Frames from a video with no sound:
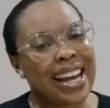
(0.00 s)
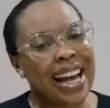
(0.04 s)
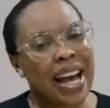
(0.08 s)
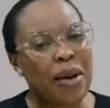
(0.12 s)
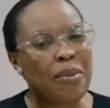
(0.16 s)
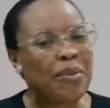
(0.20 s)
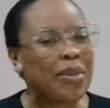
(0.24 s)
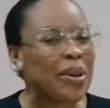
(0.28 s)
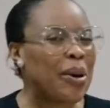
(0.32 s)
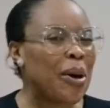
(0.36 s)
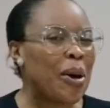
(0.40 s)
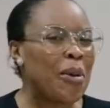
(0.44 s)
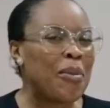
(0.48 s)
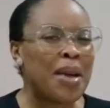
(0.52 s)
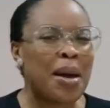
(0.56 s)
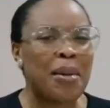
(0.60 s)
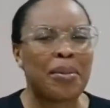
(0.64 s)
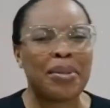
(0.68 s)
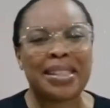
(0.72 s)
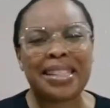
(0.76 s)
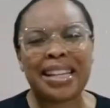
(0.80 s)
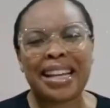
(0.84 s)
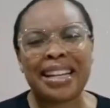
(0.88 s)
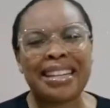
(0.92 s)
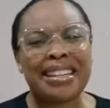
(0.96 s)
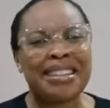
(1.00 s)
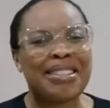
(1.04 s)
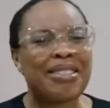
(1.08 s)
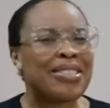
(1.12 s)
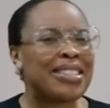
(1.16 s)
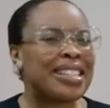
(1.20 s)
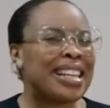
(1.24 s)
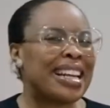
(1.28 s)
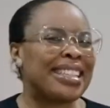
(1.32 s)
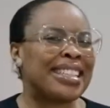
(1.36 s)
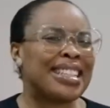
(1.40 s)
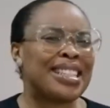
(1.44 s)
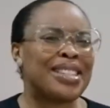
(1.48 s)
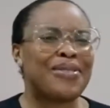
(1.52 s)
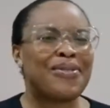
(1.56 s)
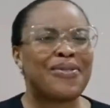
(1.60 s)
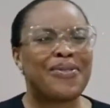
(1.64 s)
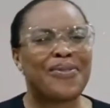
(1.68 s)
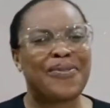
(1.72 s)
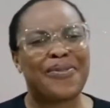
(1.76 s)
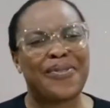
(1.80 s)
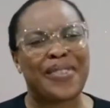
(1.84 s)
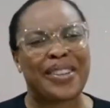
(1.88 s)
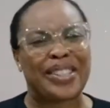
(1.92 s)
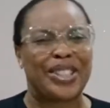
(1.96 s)
I'll be telling us that she's
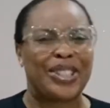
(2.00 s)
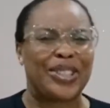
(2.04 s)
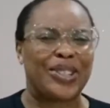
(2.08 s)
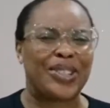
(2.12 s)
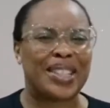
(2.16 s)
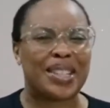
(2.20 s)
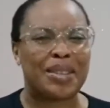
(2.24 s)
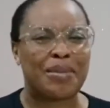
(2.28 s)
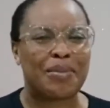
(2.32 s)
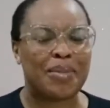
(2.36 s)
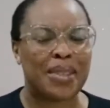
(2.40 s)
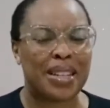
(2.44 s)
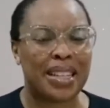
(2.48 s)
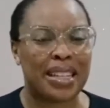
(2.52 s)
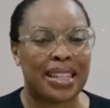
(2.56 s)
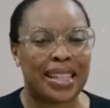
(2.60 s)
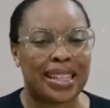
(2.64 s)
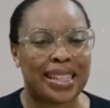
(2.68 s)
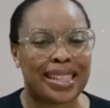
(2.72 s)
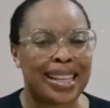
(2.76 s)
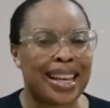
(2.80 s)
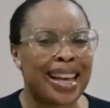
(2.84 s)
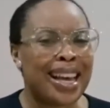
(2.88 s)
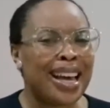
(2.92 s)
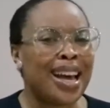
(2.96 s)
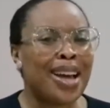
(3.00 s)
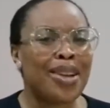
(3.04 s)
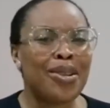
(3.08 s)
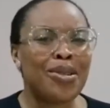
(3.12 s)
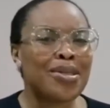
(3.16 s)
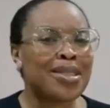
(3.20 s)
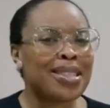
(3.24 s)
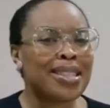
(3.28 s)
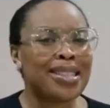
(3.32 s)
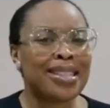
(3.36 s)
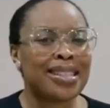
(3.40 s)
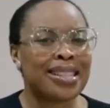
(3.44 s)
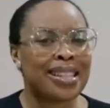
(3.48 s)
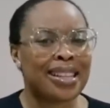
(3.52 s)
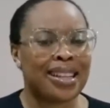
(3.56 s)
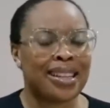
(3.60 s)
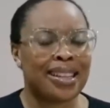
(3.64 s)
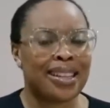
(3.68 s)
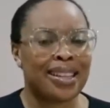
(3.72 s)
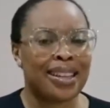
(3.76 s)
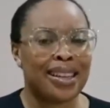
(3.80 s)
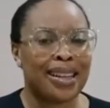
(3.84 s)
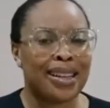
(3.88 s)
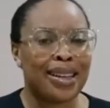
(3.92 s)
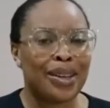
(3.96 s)
fashionably late. Hello, sister,
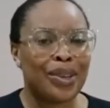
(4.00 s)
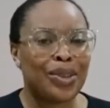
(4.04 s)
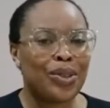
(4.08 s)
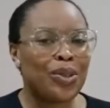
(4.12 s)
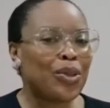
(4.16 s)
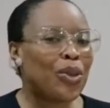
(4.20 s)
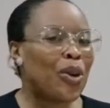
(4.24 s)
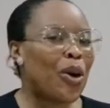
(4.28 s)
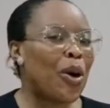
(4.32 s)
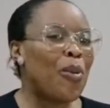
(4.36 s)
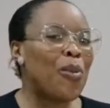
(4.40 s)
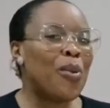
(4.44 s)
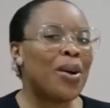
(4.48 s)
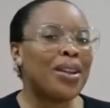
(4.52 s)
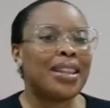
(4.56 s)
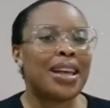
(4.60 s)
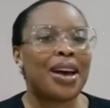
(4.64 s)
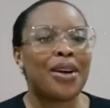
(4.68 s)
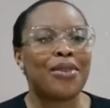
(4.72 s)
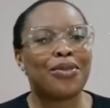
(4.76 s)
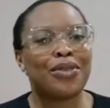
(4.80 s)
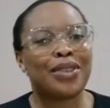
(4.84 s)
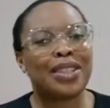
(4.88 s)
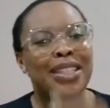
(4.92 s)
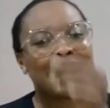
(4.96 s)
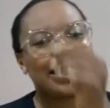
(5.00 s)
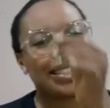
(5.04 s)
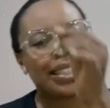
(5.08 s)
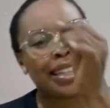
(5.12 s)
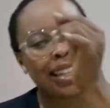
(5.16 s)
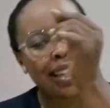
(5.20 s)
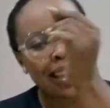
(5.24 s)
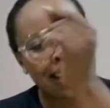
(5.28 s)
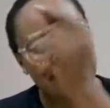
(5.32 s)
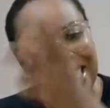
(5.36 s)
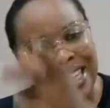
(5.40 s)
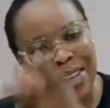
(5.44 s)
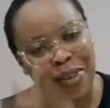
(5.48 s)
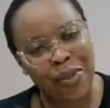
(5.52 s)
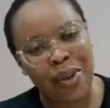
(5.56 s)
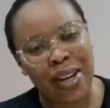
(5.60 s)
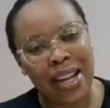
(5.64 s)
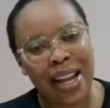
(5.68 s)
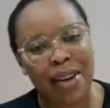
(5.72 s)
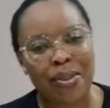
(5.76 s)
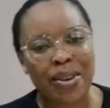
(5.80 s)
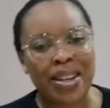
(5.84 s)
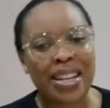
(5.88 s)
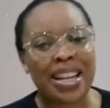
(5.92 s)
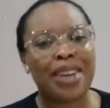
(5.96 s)
you come when they are finished taking
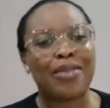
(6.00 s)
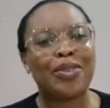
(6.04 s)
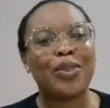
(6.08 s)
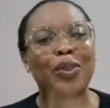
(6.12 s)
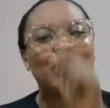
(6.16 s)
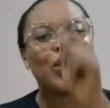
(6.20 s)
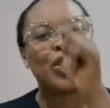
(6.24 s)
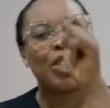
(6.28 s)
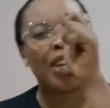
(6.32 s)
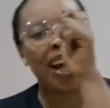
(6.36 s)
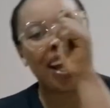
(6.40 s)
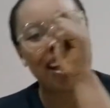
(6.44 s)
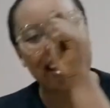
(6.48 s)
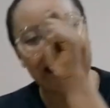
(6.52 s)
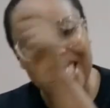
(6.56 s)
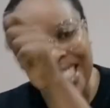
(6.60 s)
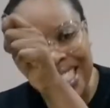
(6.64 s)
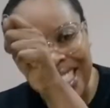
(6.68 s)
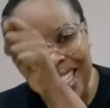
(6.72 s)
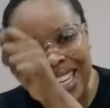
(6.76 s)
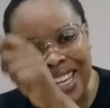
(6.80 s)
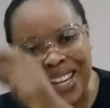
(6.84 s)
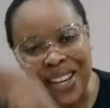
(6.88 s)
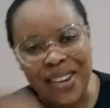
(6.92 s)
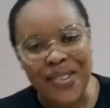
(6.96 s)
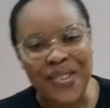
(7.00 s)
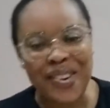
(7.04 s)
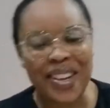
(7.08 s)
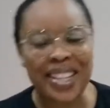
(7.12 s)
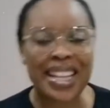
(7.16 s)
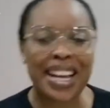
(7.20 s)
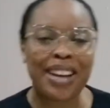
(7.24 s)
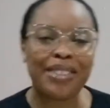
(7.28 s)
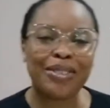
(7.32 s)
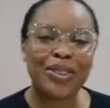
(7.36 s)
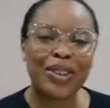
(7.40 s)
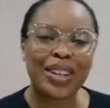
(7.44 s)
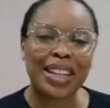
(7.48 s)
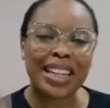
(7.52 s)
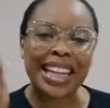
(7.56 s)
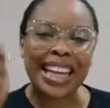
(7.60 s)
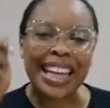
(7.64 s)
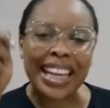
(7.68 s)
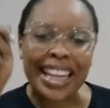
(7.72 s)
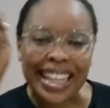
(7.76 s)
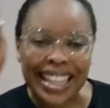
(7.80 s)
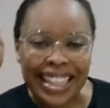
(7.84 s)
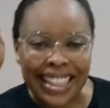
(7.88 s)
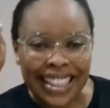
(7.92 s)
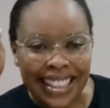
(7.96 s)
tequila, when they have do cheers, when they have do
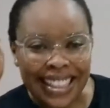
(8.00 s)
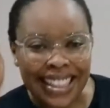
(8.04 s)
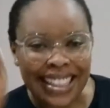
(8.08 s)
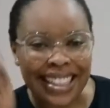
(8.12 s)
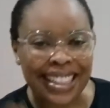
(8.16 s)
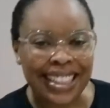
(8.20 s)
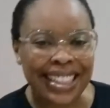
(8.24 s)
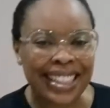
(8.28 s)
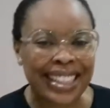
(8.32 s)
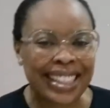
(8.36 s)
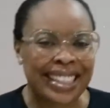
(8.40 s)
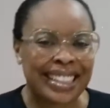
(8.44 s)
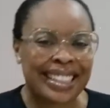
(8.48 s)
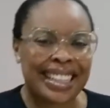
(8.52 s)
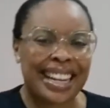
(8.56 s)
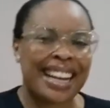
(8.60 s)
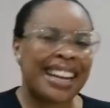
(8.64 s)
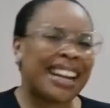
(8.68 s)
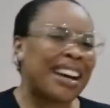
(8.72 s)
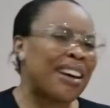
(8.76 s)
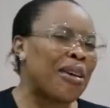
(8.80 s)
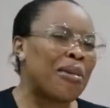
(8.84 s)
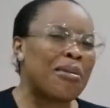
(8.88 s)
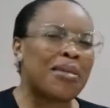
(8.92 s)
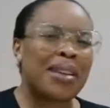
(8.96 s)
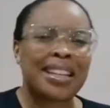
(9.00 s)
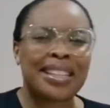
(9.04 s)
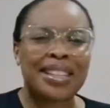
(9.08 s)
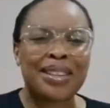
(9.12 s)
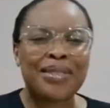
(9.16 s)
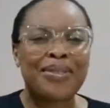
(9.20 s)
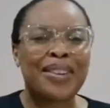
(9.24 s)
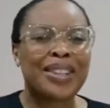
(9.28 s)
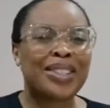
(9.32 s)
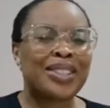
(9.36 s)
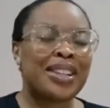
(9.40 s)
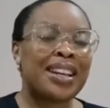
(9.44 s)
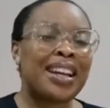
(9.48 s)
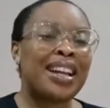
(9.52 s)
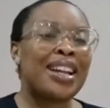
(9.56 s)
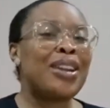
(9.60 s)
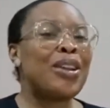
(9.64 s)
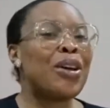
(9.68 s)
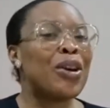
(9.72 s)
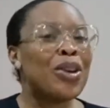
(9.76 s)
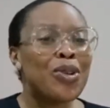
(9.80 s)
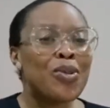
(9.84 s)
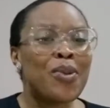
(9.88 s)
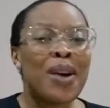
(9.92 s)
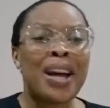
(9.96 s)
clink, they are now coming and say fashion.
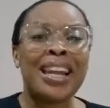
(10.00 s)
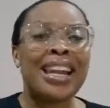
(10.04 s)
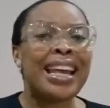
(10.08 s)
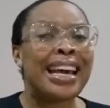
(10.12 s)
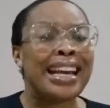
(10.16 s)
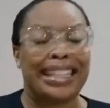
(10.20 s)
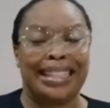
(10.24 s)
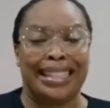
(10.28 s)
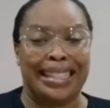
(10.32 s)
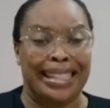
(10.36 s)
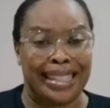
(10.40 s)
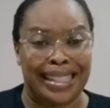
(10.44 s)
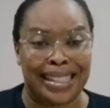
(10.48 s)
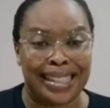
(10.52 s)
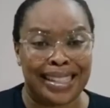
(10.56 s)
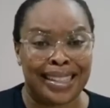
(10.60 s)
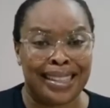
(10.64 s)
Hello, you were late.